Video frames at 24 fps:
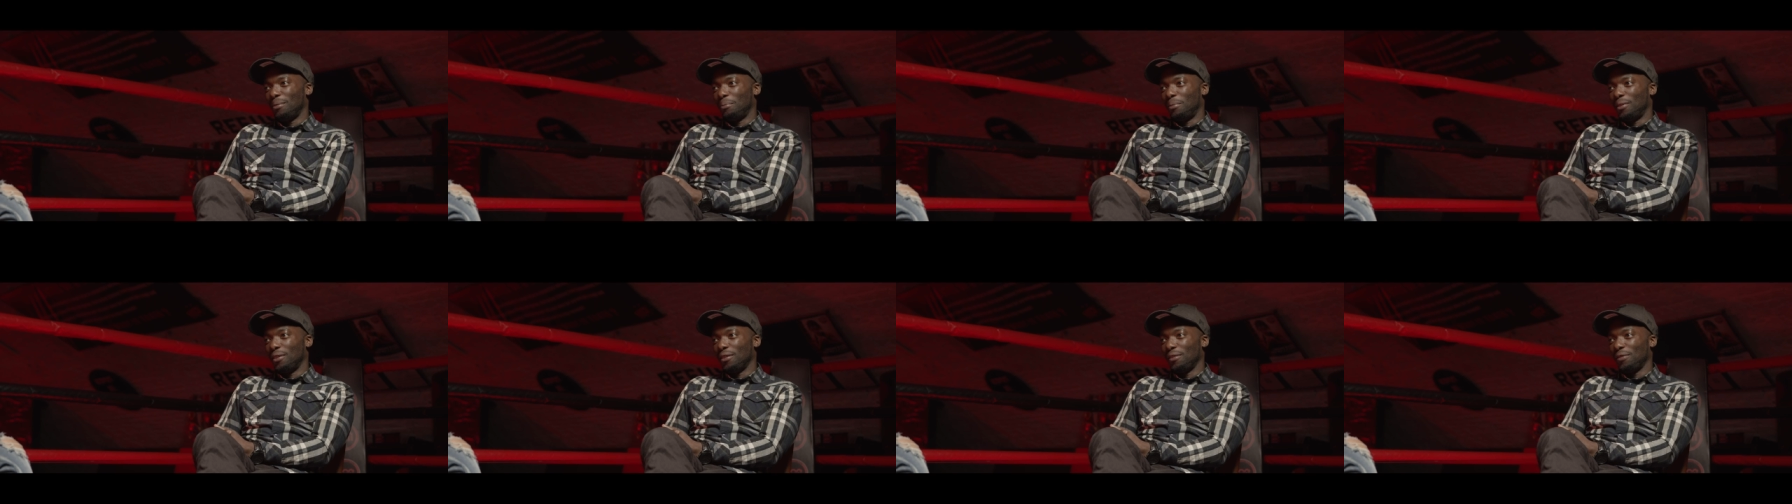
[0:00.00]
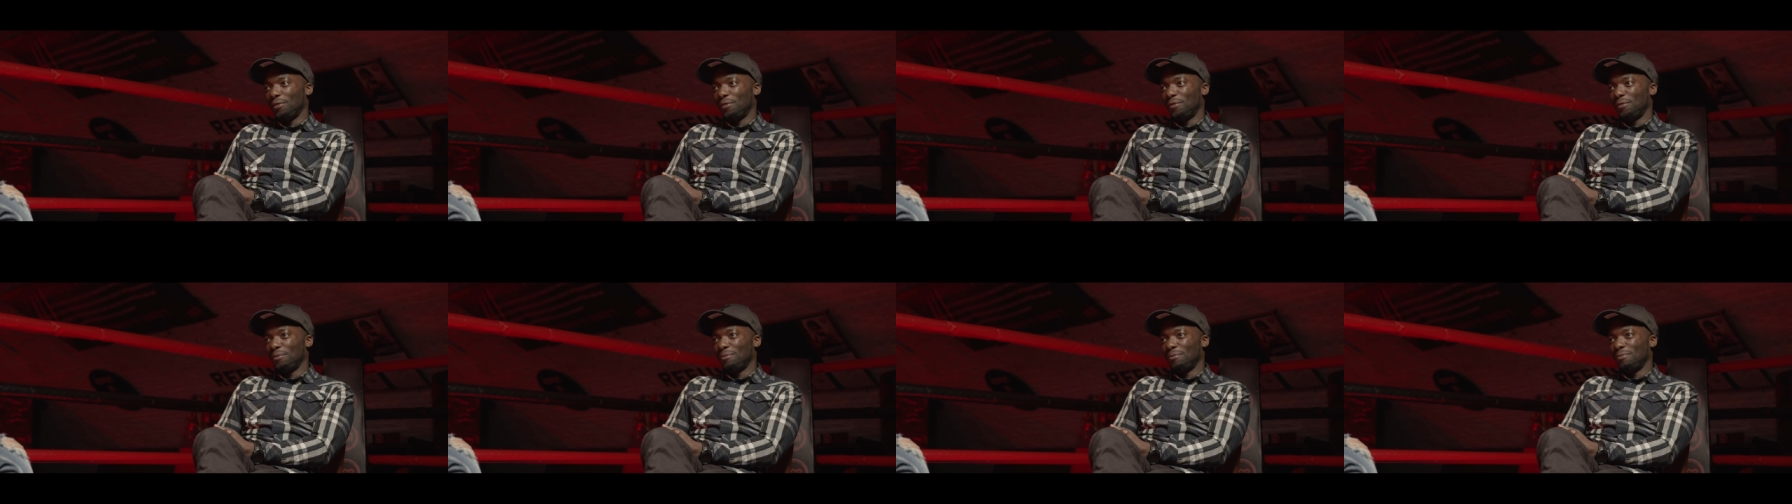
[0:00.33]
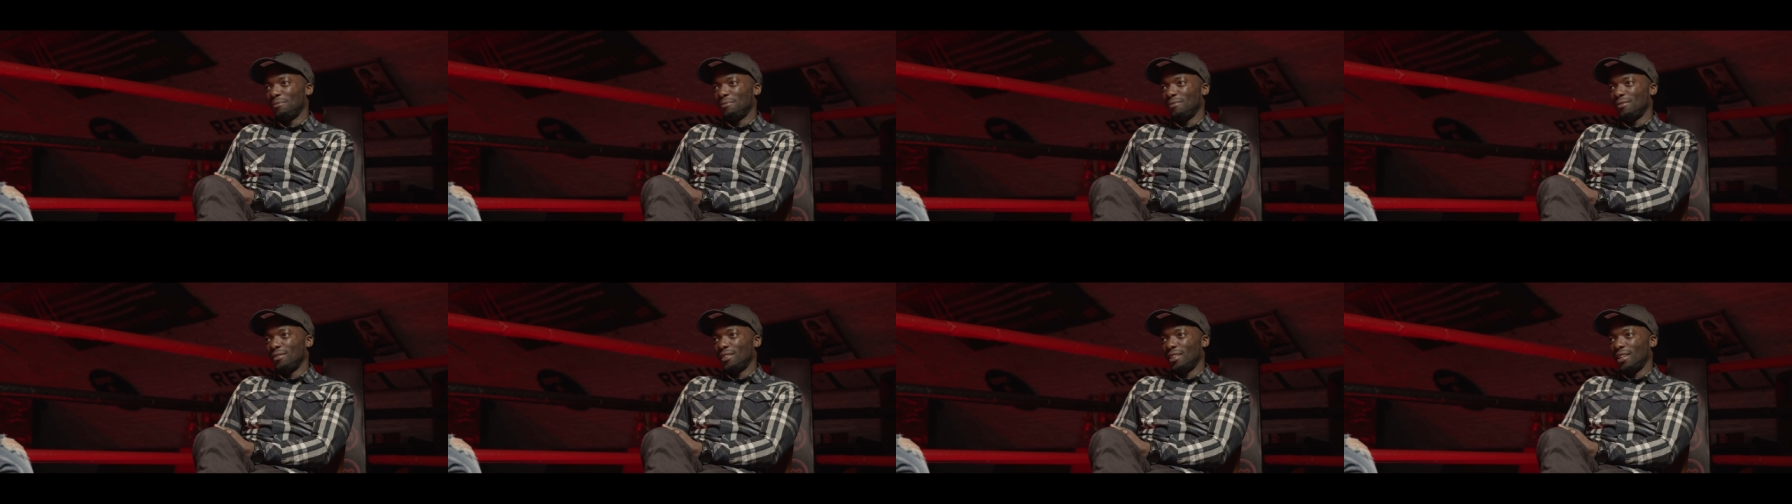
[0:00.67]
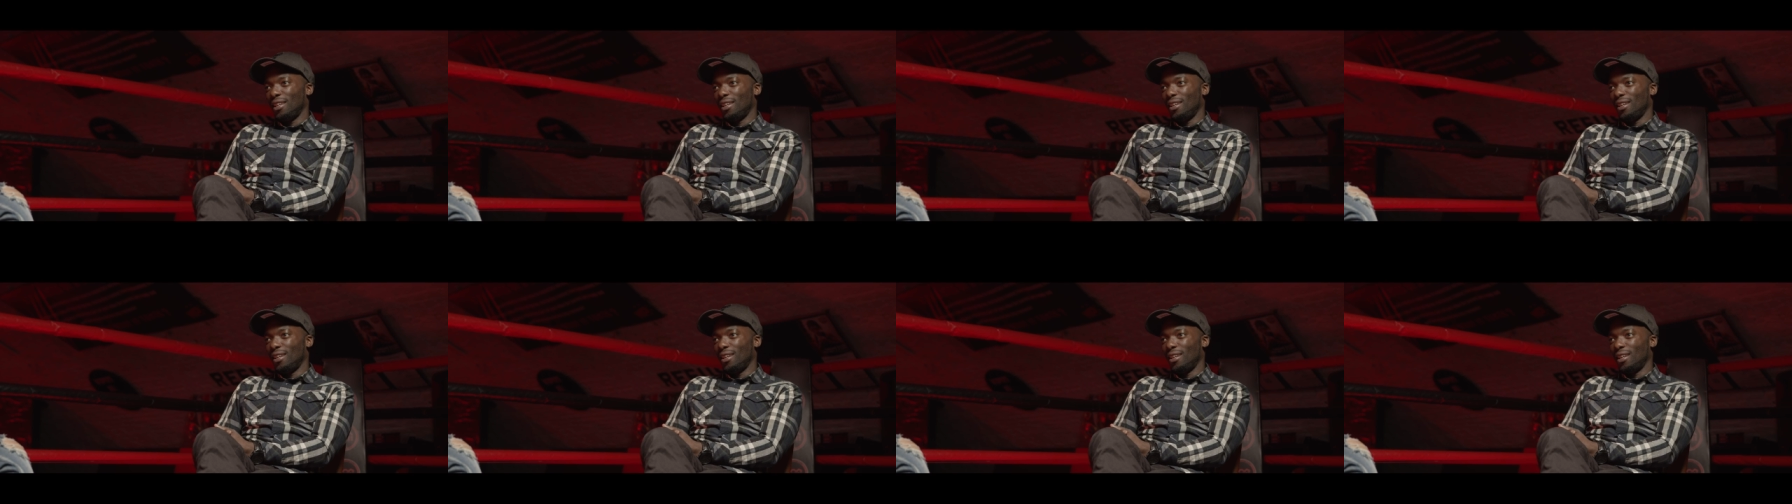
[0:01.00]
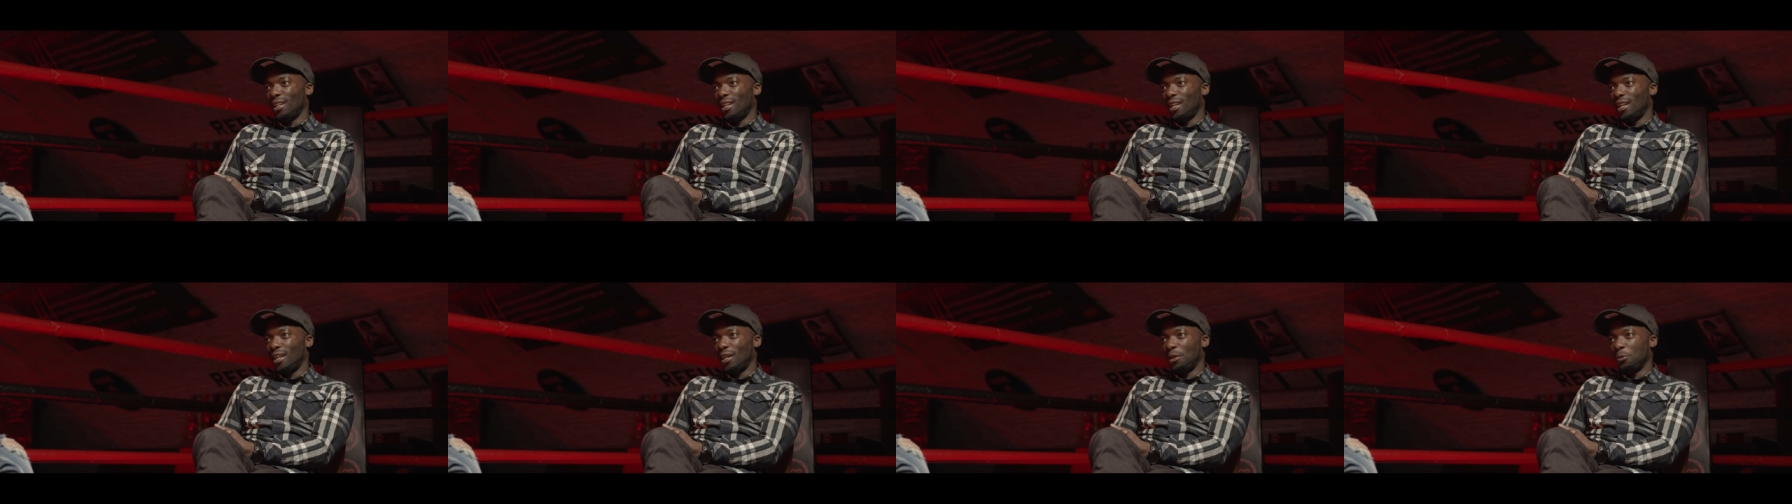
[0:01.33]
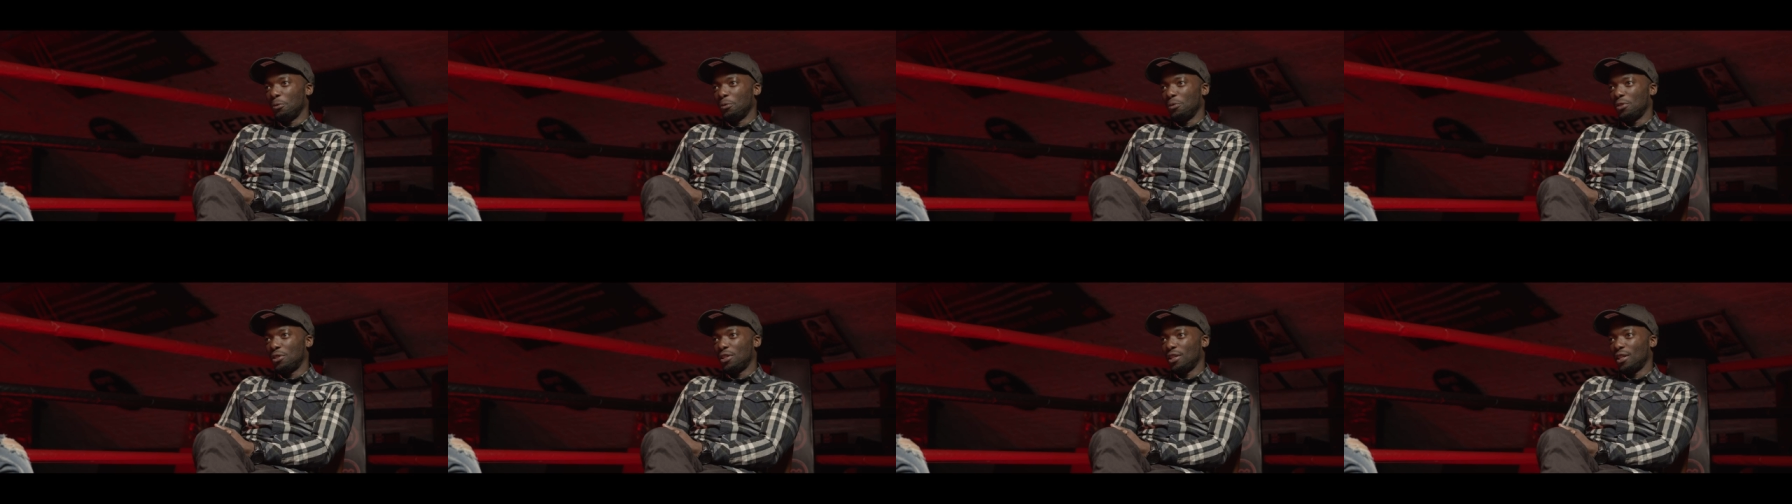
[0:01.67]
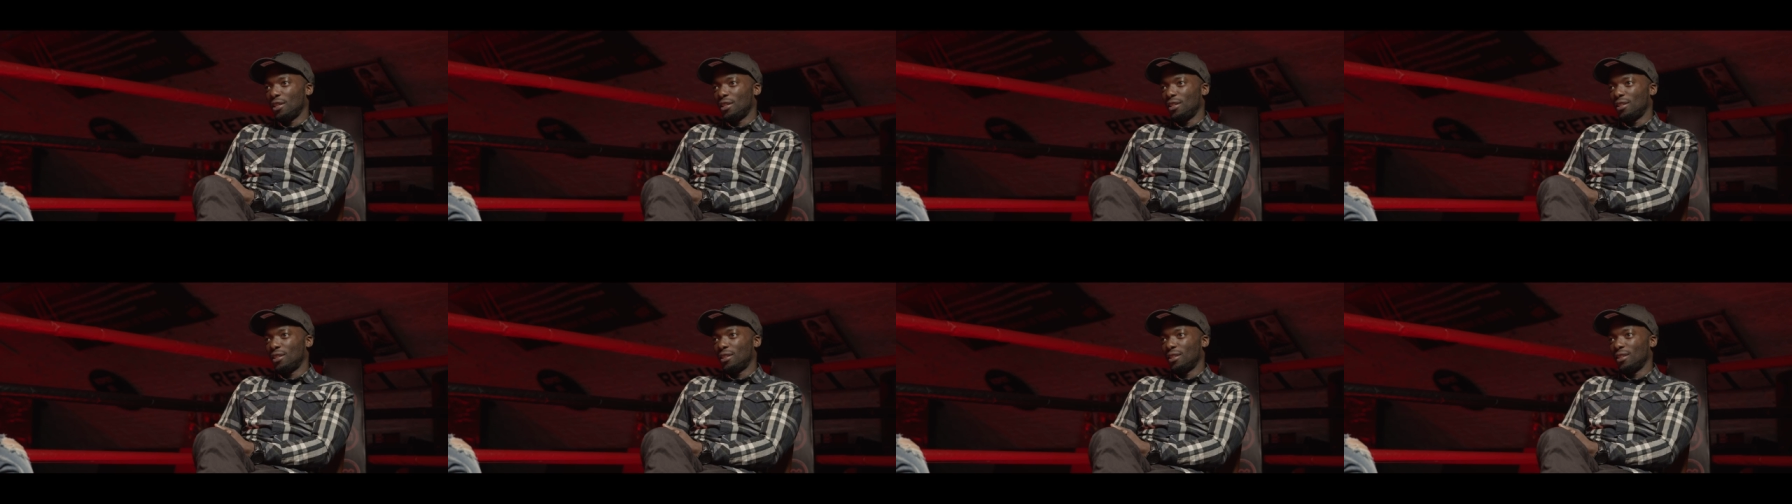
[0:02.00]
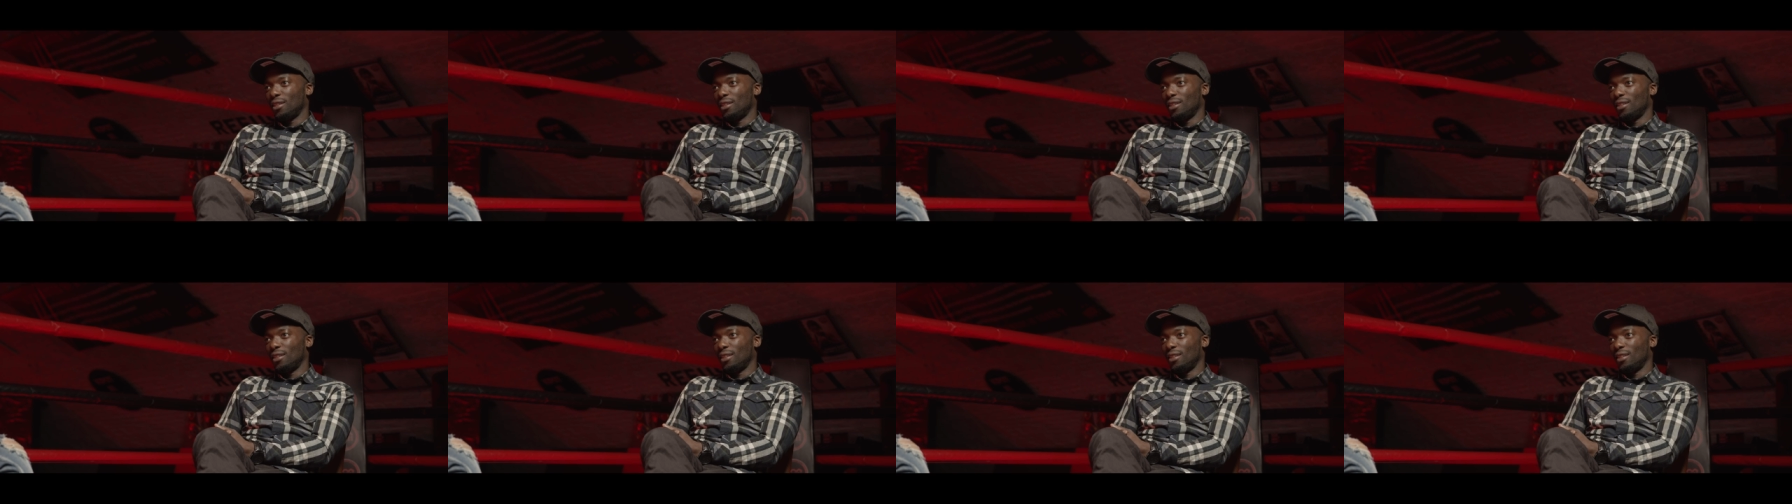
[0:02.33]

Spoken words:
But it was just,